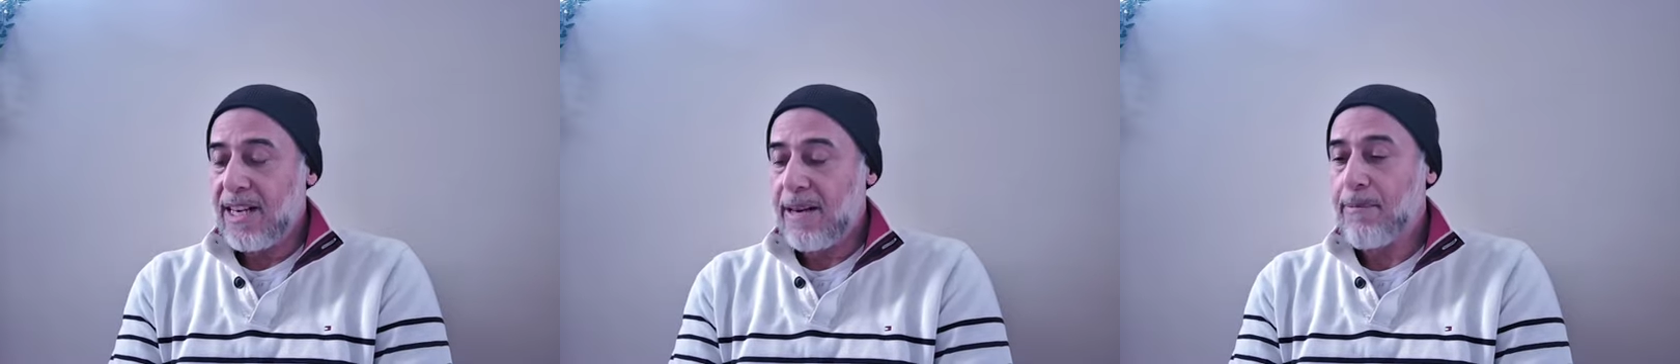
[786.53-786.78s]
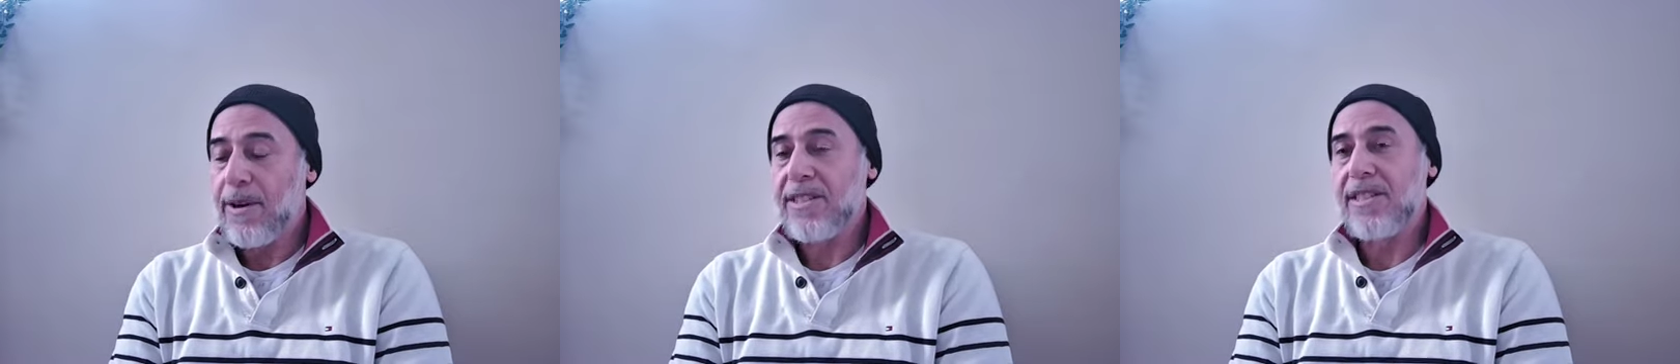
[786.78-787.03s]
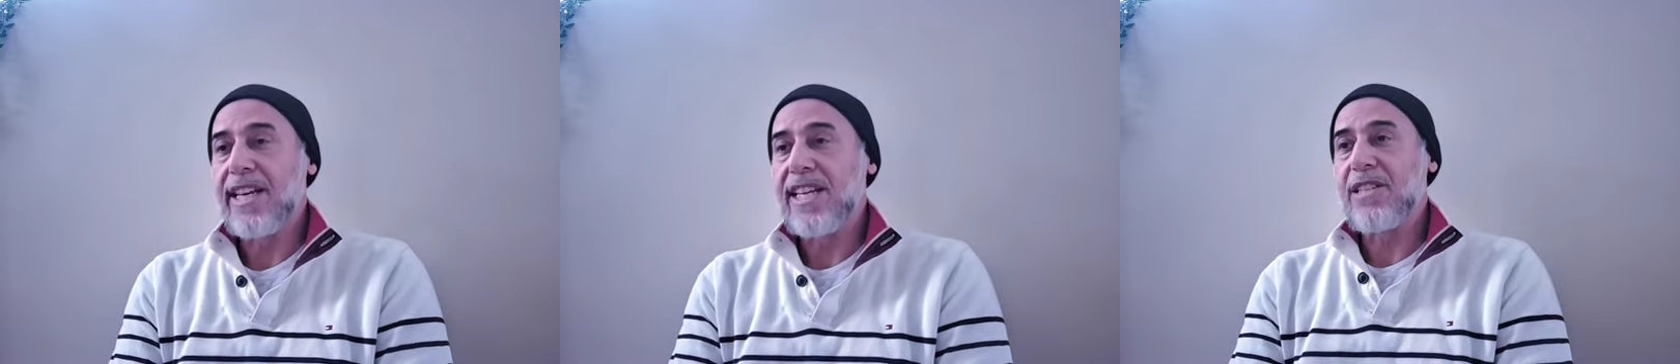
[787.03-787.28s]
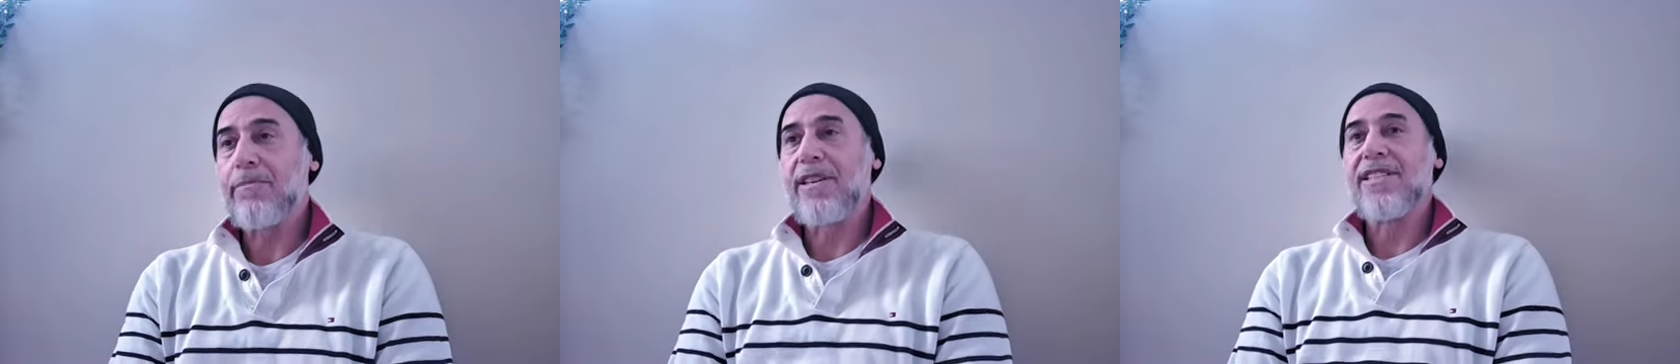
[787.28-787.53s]

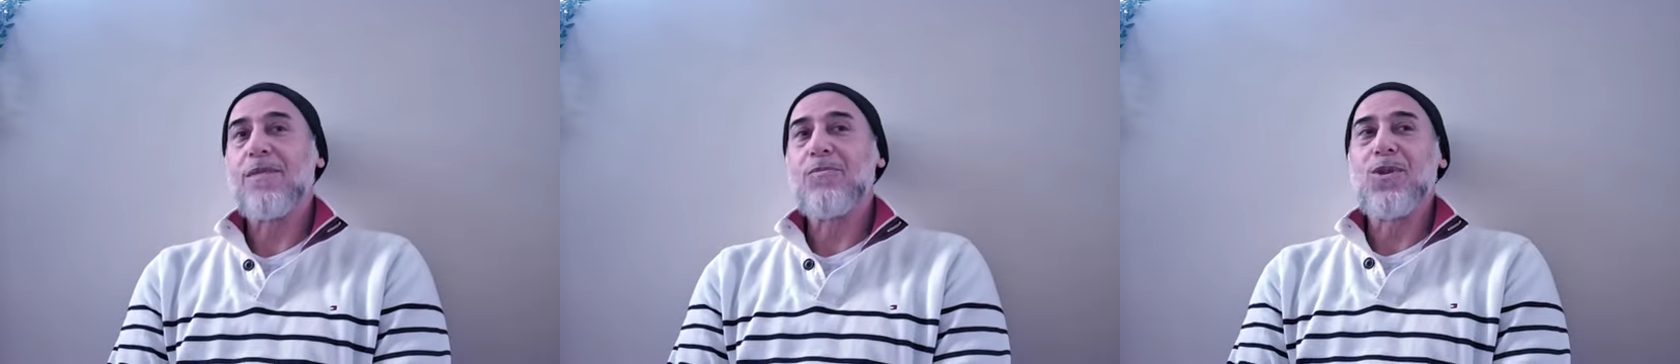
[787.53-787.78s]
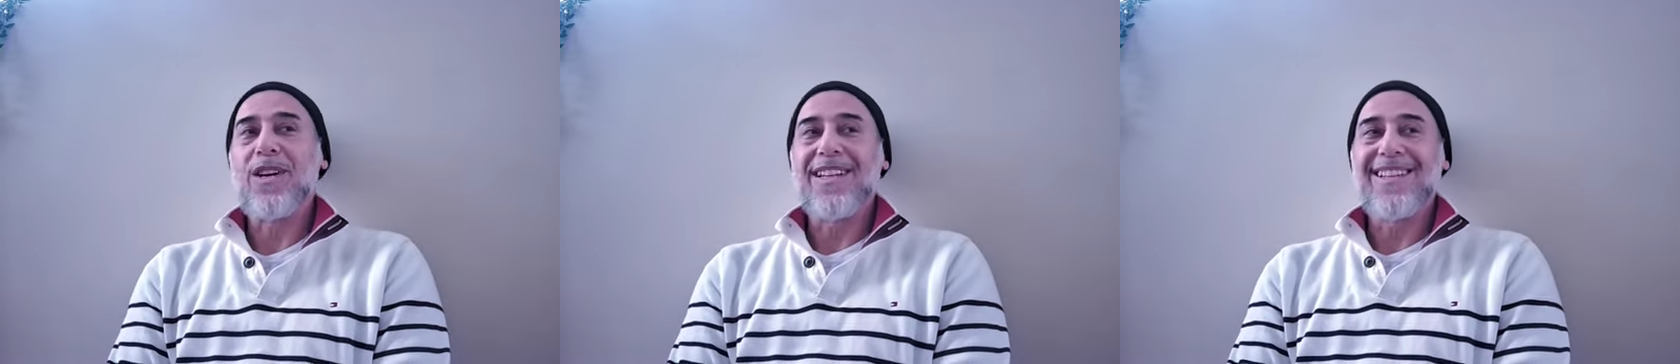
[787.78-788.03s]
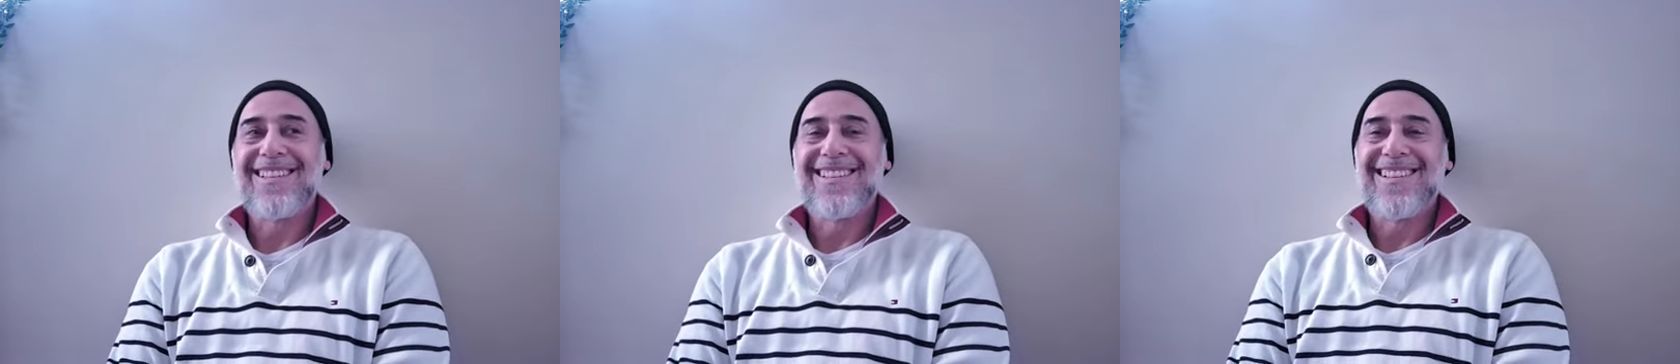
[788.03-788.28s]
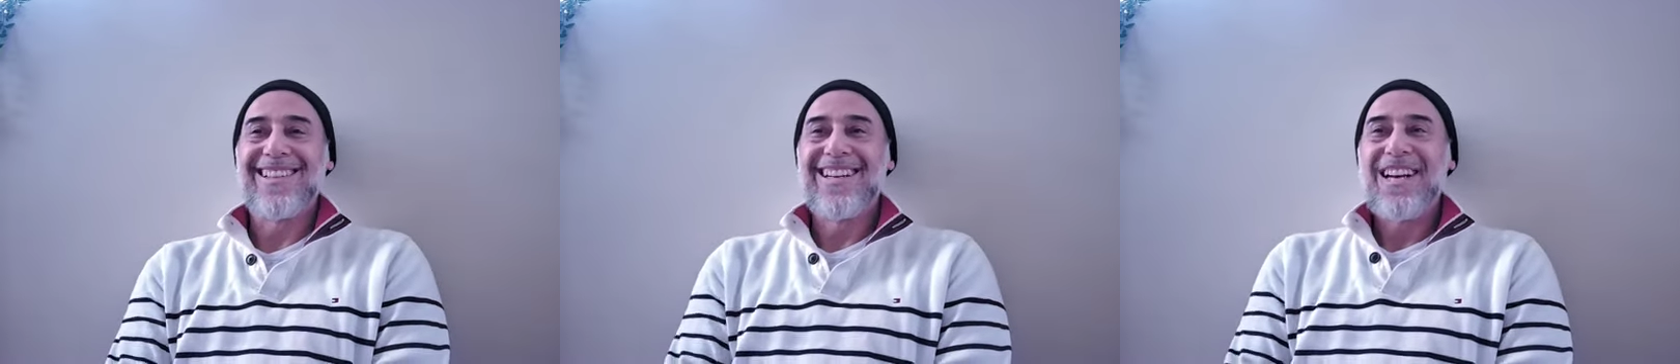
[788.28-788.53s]
presentation by someone
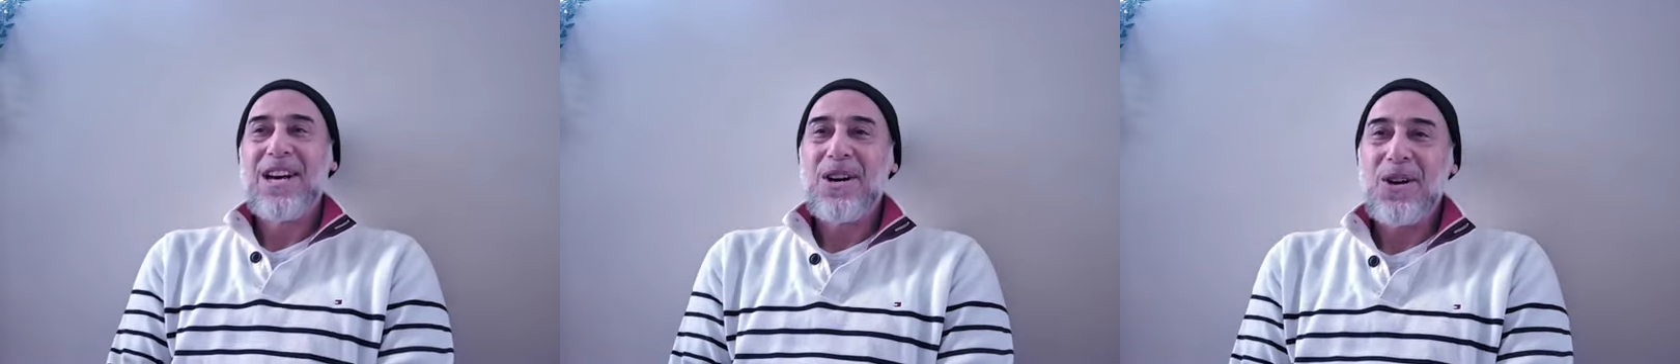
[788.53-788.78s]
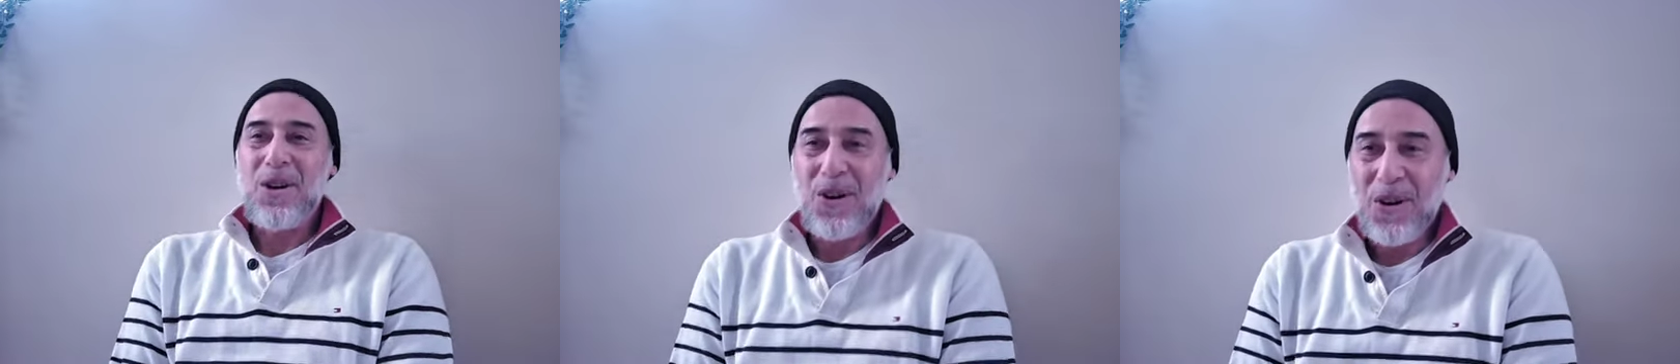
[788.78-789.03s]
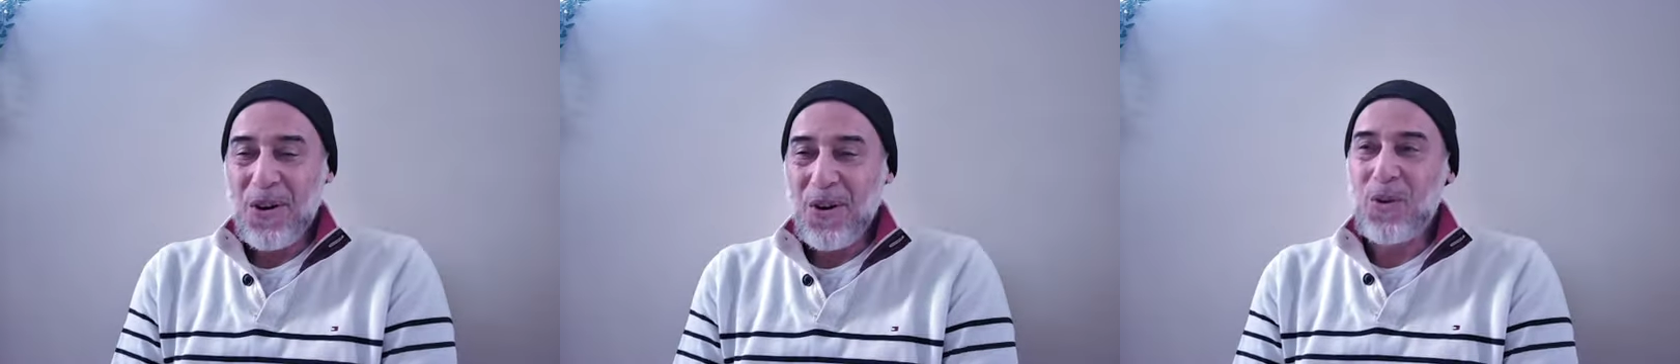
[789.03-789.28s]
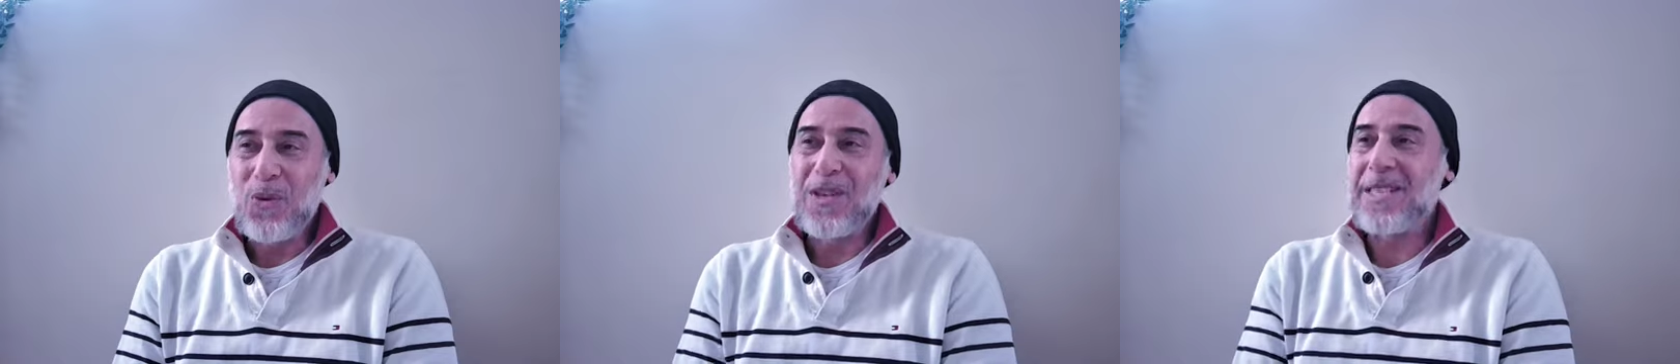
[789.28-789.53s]

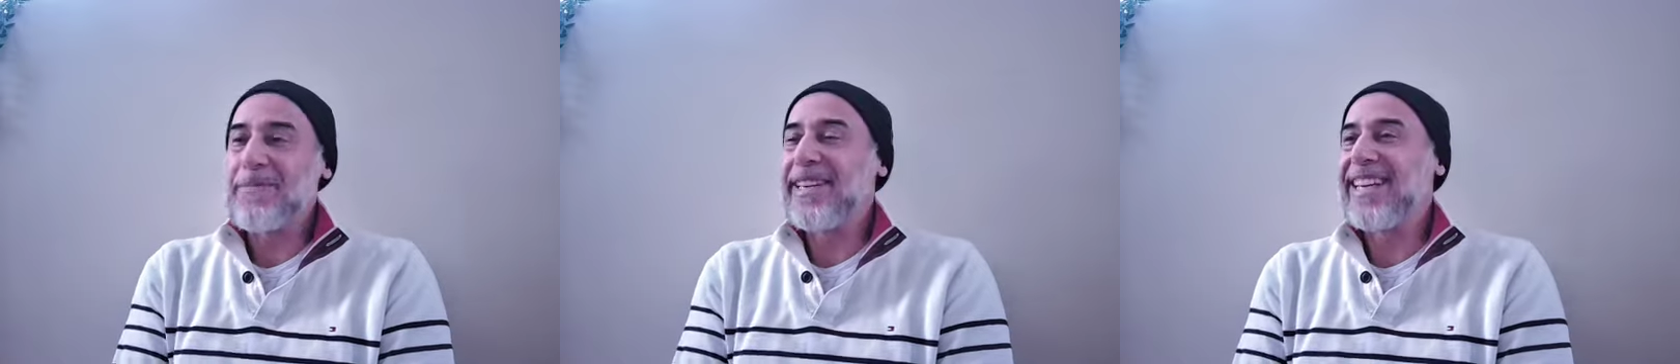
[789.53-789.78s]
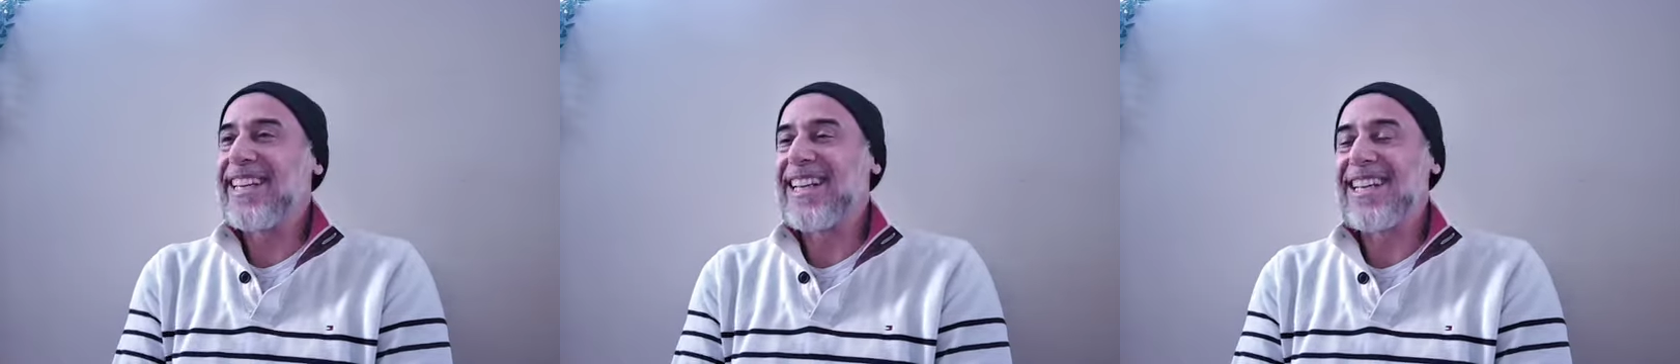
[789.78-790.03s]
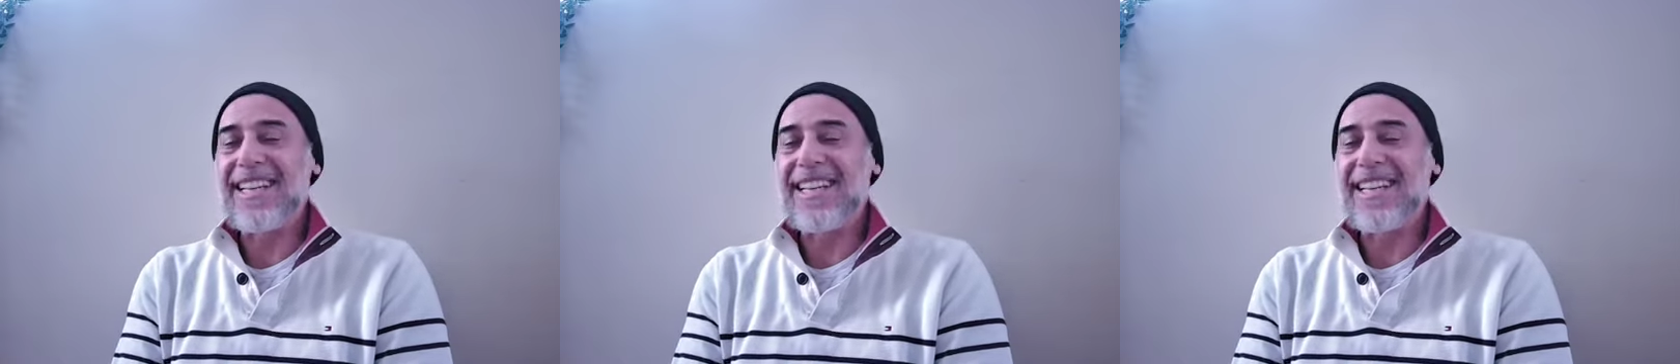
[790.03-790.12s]
who was speaking.